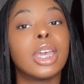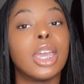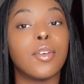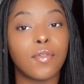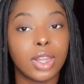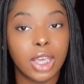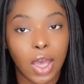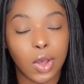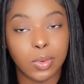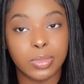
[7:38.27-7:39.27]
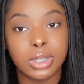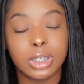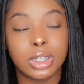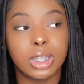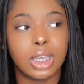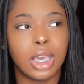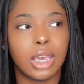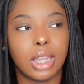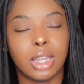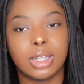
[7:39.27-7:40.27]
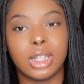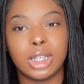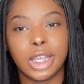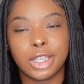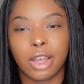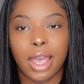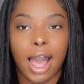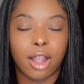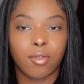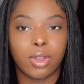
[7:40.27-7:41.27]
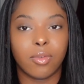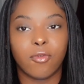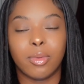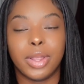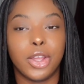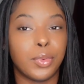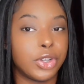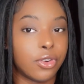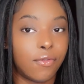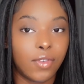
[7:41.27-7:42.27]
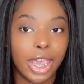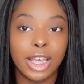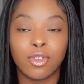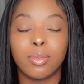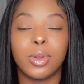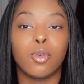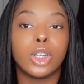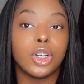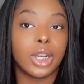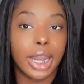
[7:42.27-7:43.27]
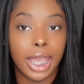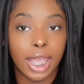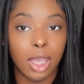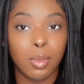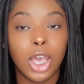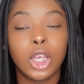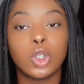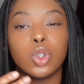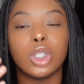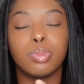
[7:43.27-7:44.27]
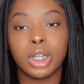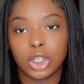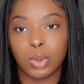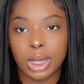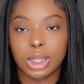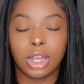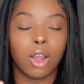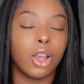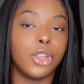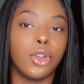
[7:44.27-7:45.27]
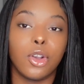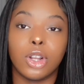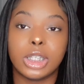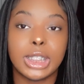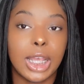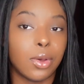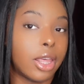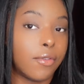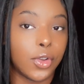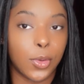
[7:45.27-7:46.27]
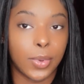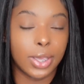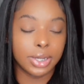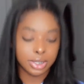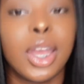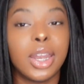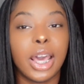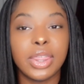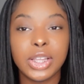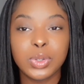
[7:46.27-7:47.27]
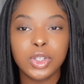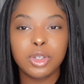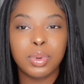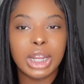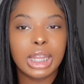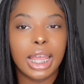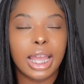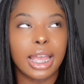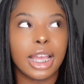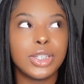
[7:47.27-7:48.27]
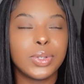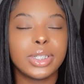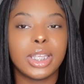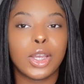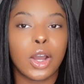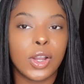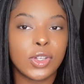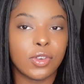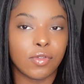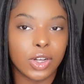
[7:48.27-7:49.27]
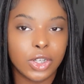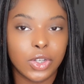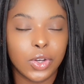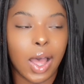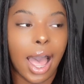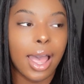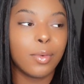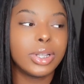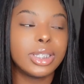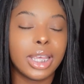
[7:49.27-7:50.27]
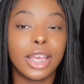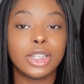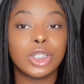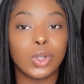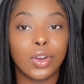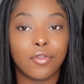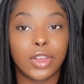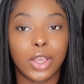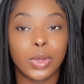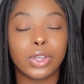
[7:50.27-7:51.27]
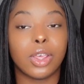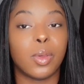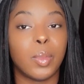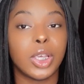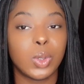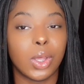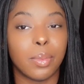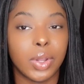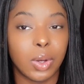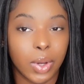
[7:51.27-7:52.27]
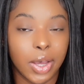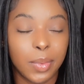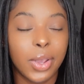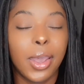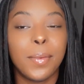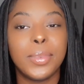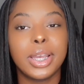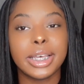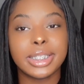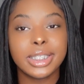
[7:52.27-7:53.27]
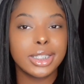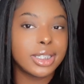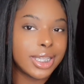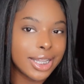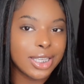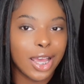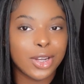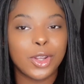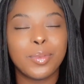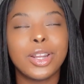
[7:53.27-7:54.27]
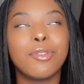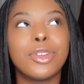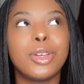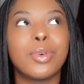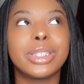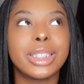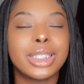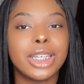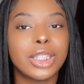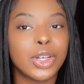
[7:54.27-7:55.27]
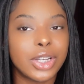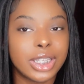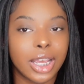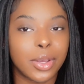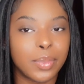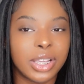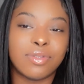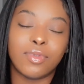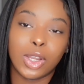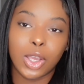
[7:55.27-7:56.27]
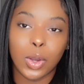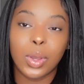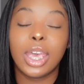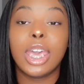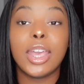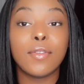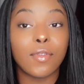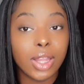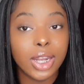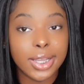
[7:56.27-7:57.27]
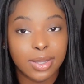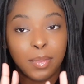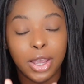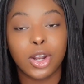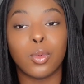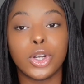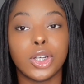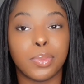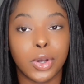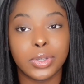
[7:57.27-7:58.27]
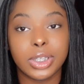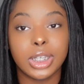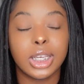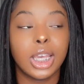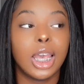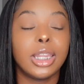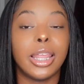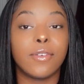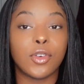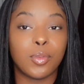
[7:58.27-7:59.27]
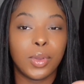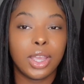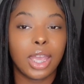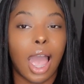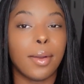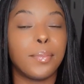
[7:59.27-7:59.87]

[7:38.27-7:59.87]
It really helps to get the TikTok algorithm familiar with your face, familiar with your name, so it just puts you out there and you're gonna stay on that For You page. Now this one's pretty, like, I guess you could say controversial. I would say short videos are the best way to blow up because this is TikTok. Nobody really wants to see a 30-second plus video. It really does depend on what you're posting. Like for me, I